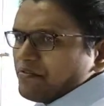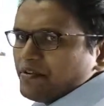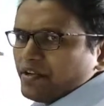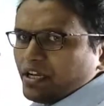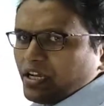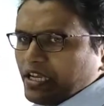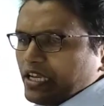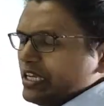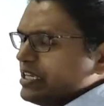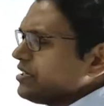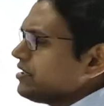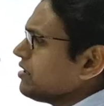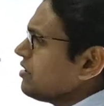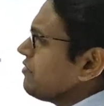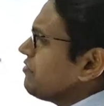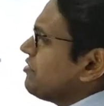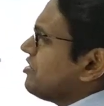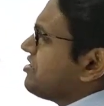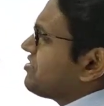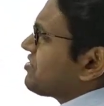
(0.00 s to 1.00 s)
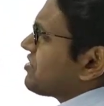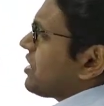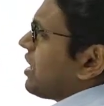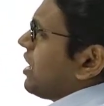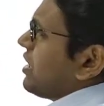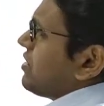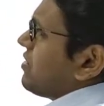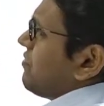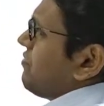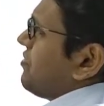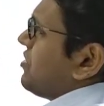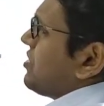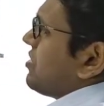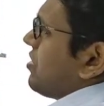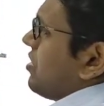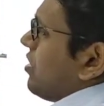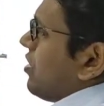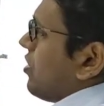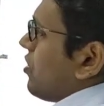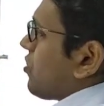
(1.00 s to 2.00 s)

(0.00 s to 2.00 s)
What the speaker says: we again will start with